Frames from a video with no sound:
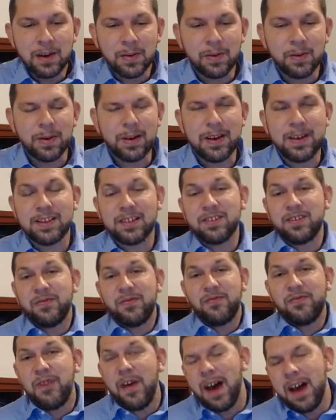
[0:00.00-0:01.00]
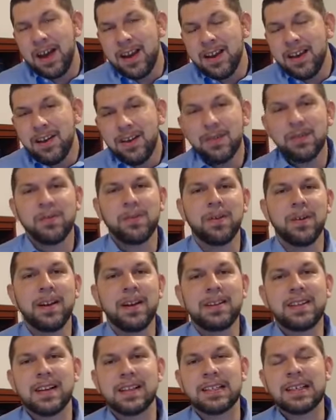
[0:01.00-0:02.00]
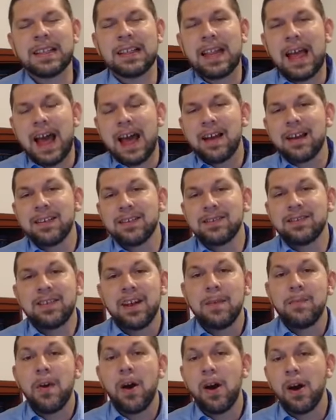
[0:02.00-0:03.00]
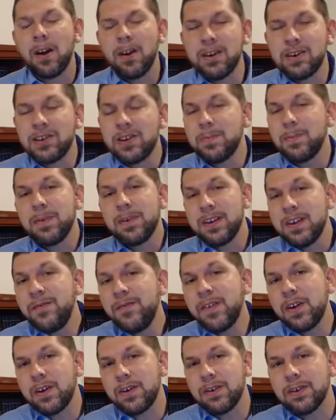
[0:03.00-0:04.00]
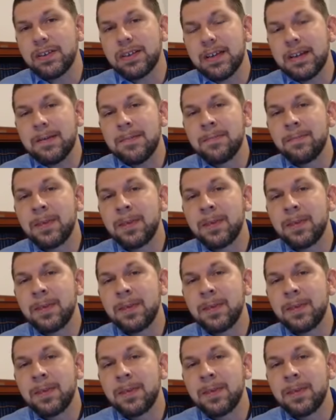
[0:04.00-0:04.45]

or it's fun or it doesn't lack some hardship or difficulty.